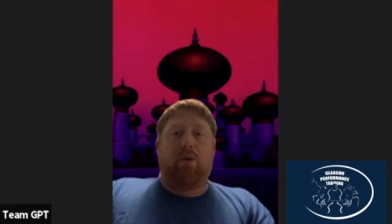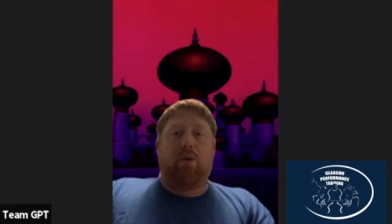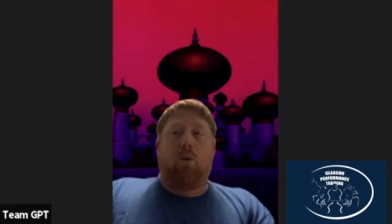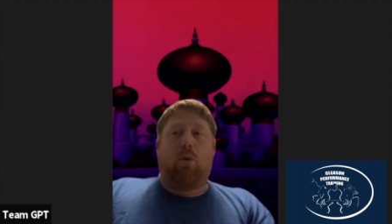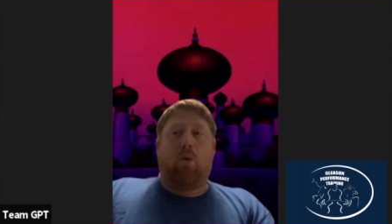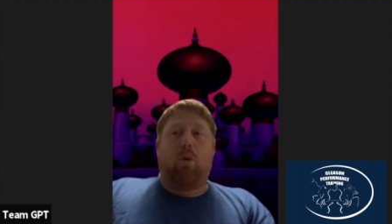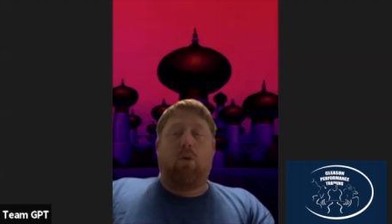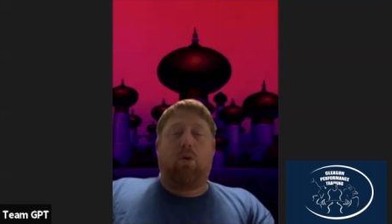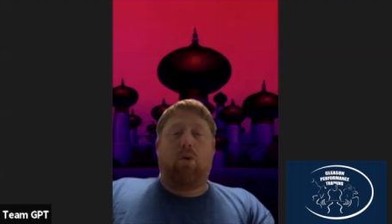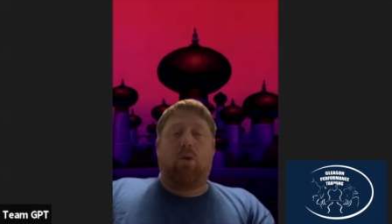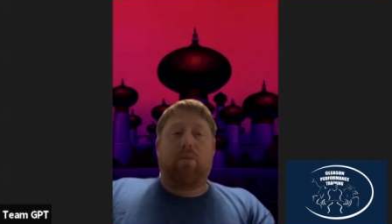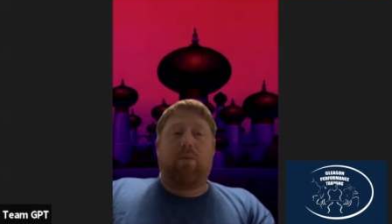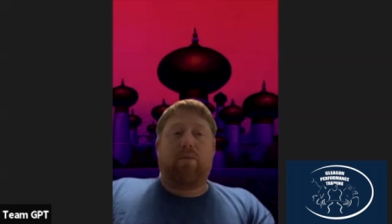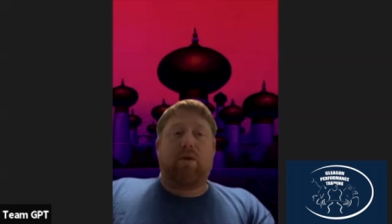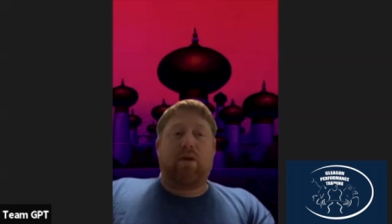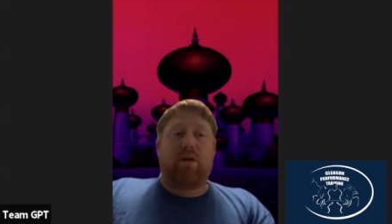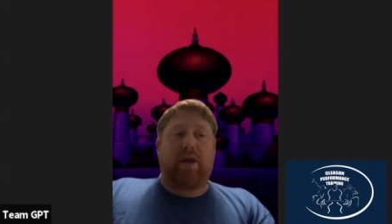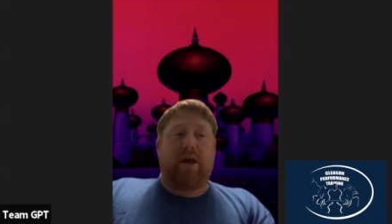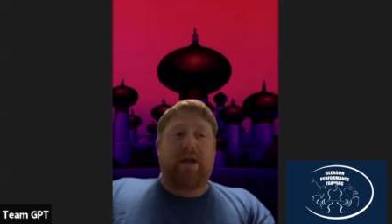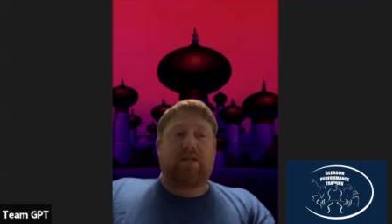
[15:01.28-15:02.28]
or,
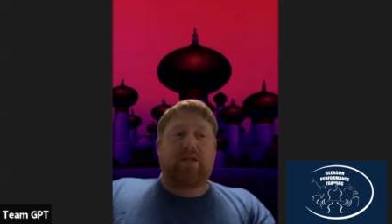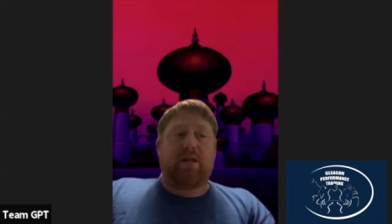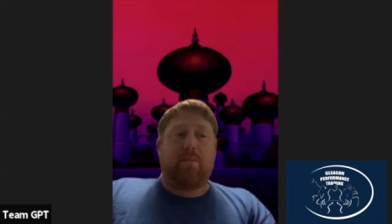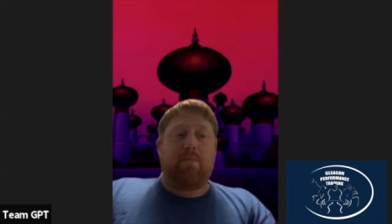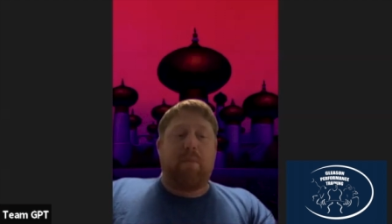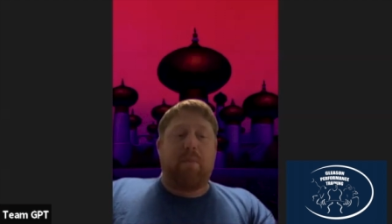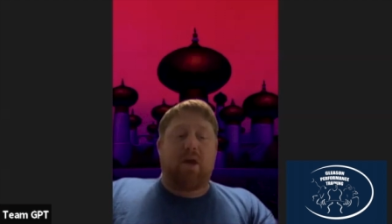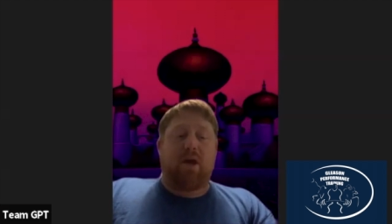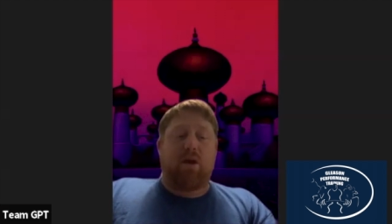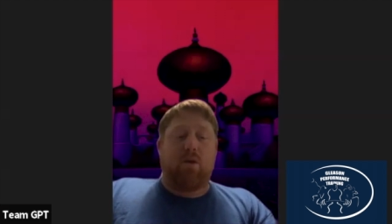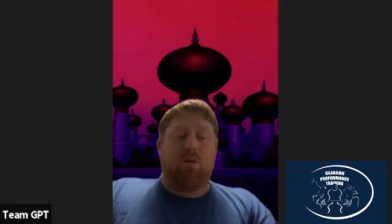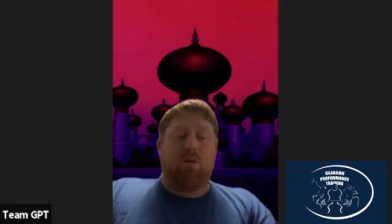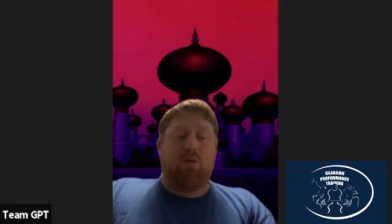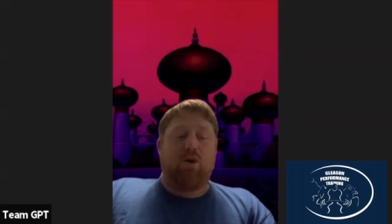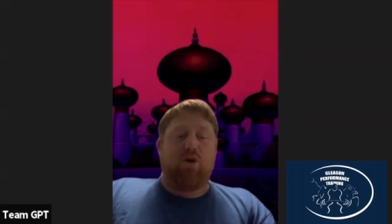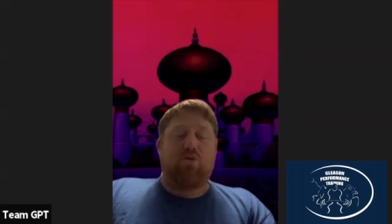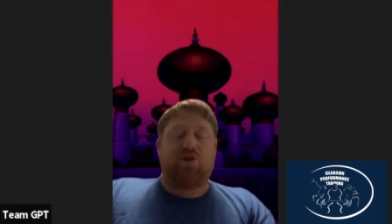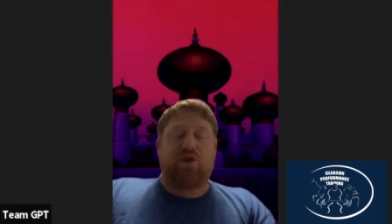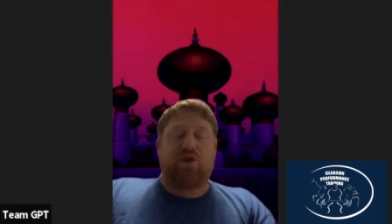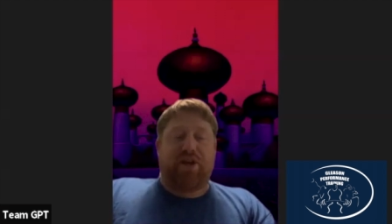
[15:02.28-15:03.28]
like I said, make you
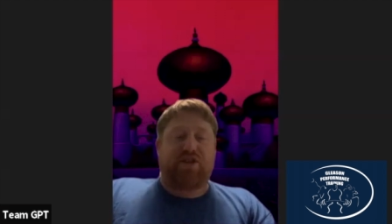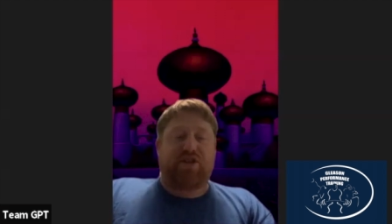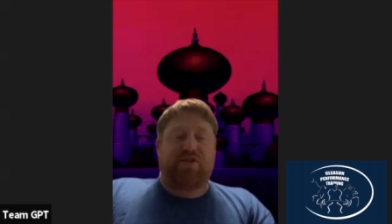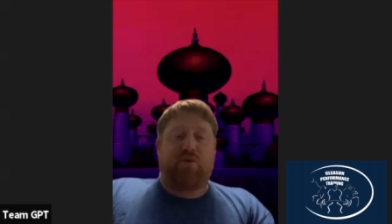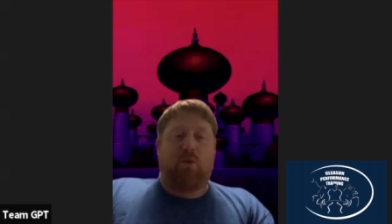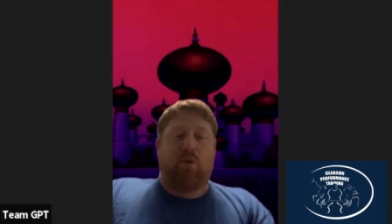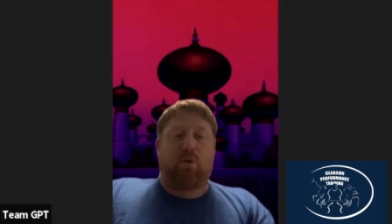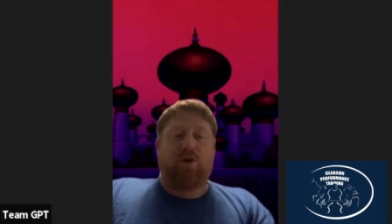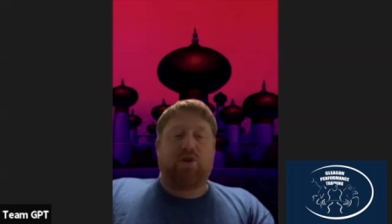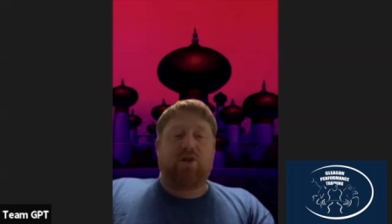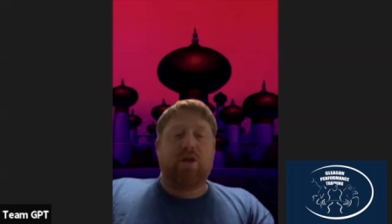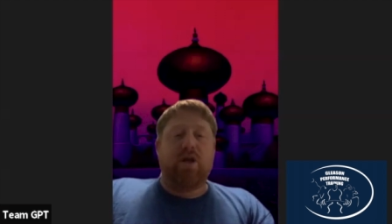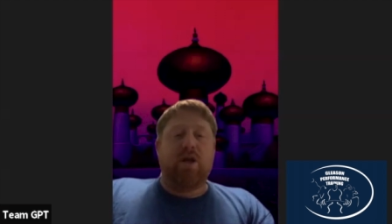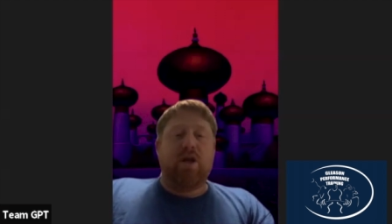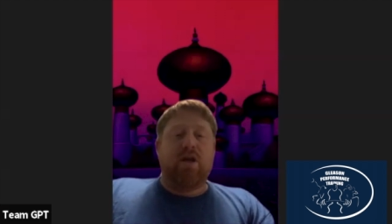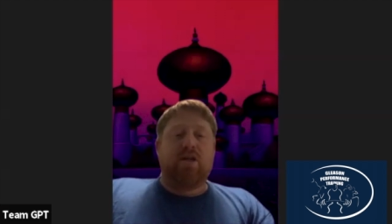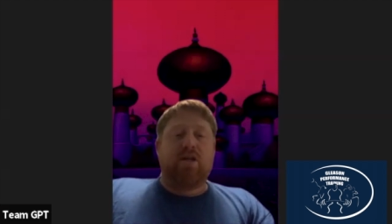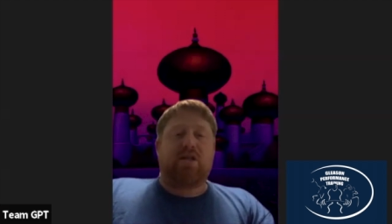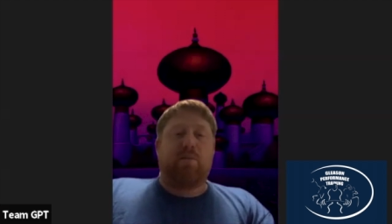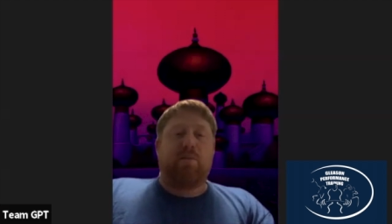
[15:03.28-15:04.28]
use less force
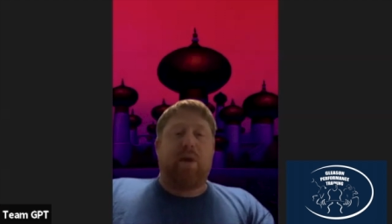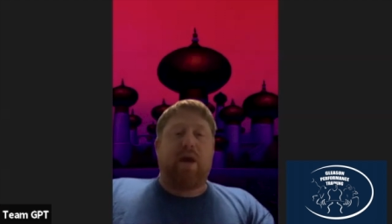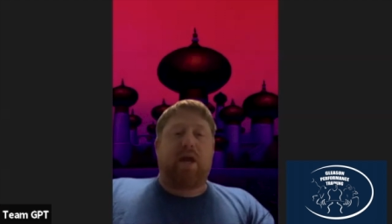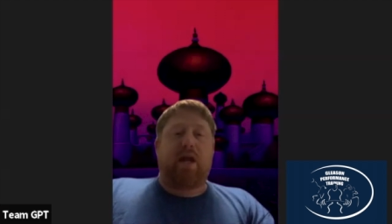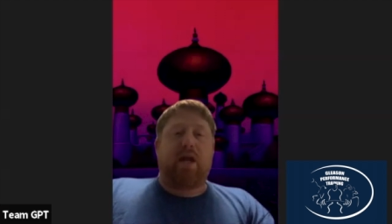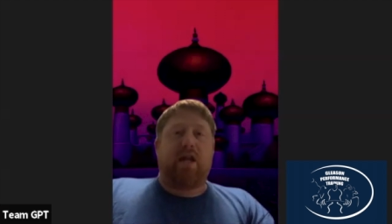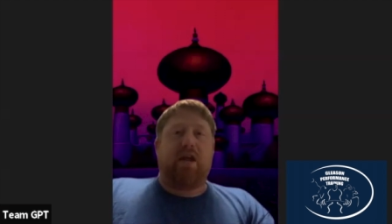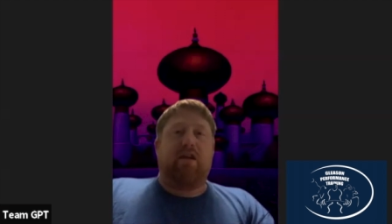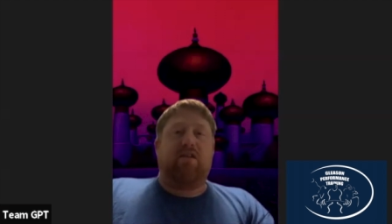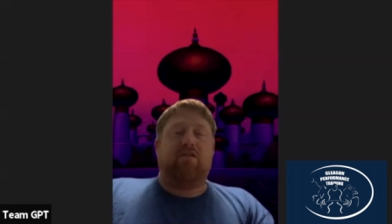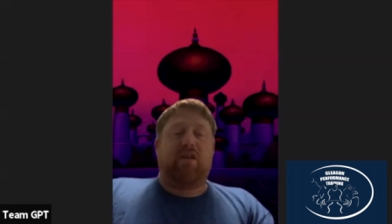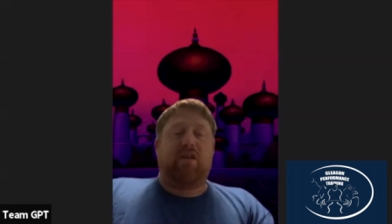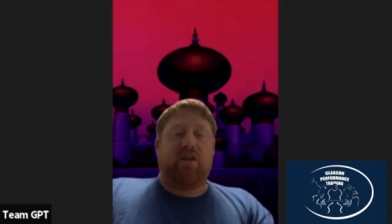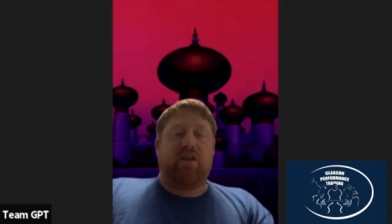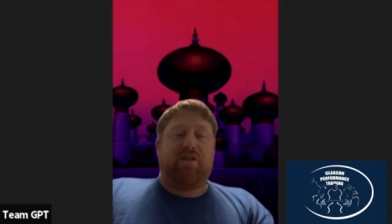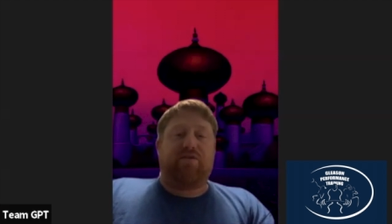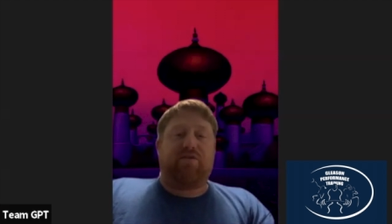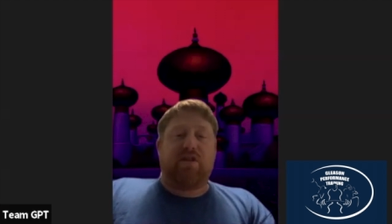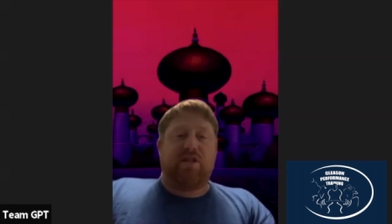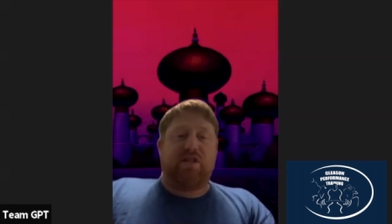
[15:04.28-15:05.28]
to make an easy
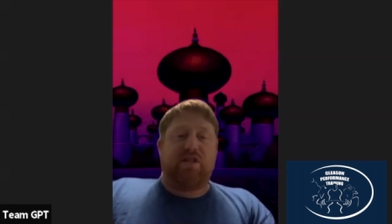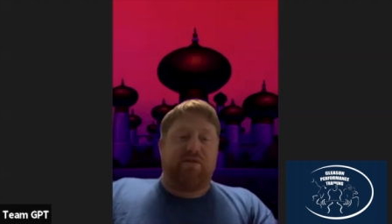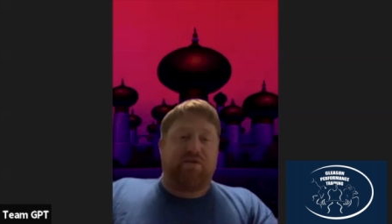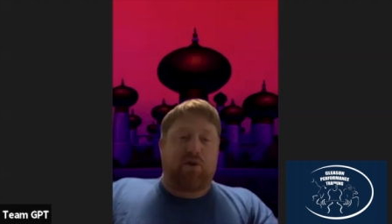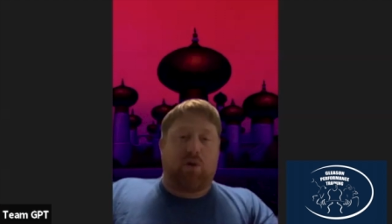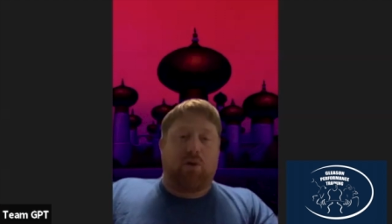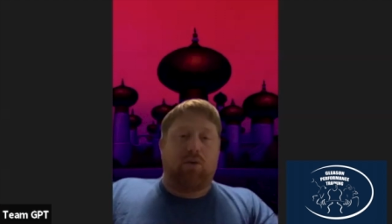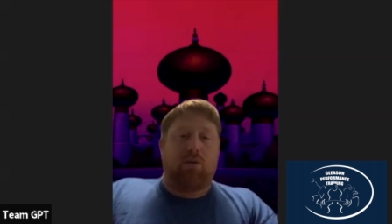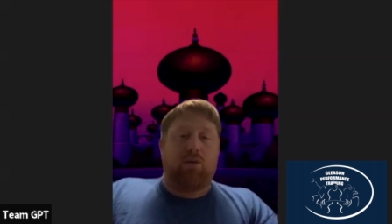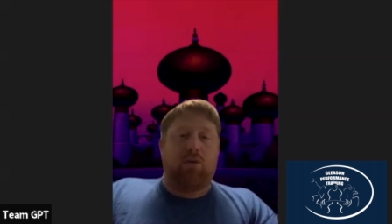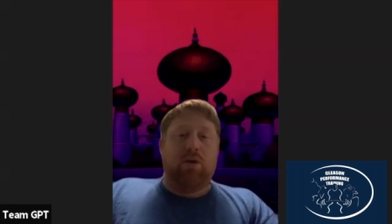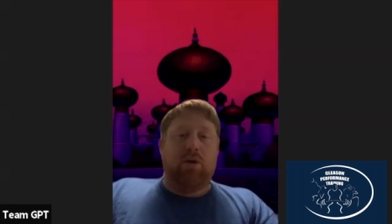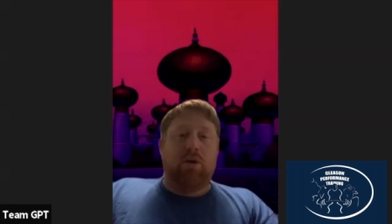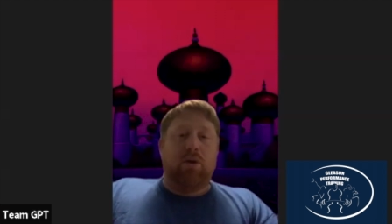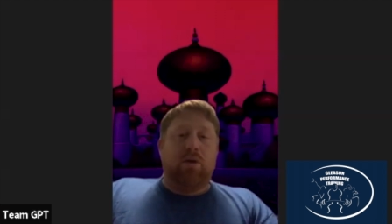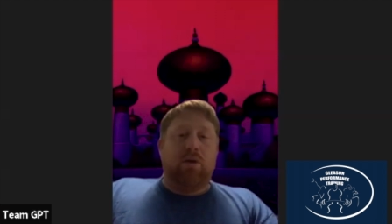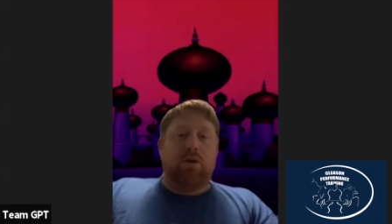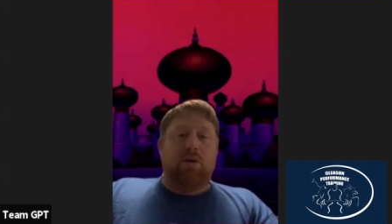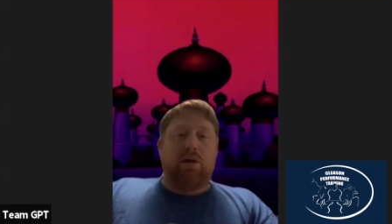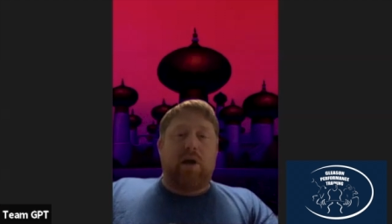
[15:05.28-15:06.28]
lift difficult.
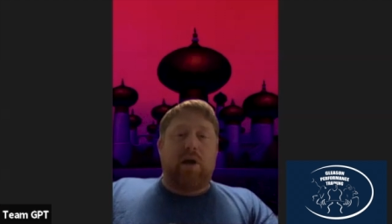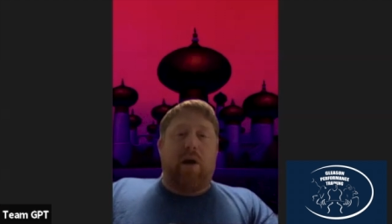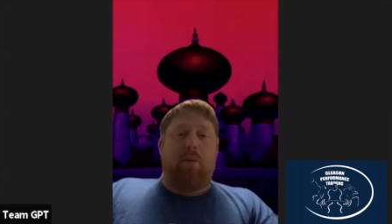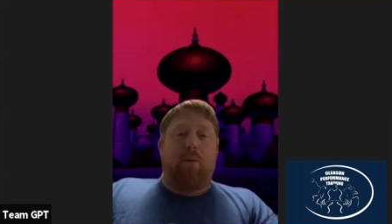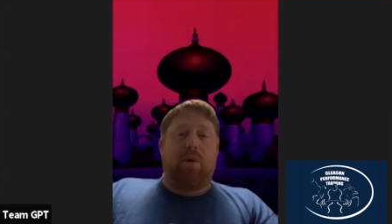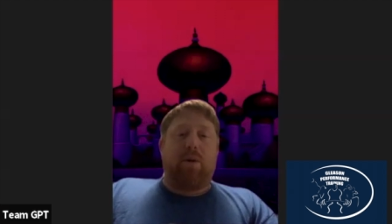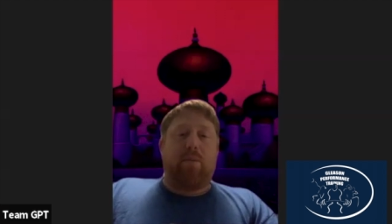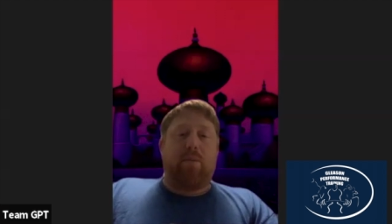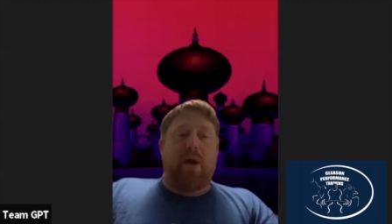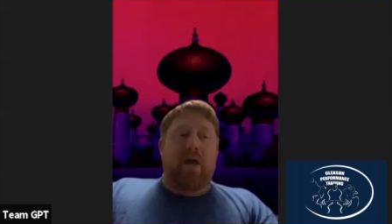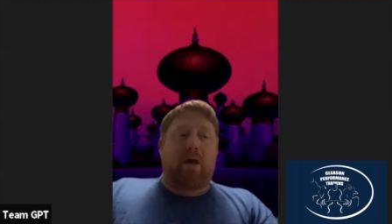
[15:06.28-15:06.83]
I want to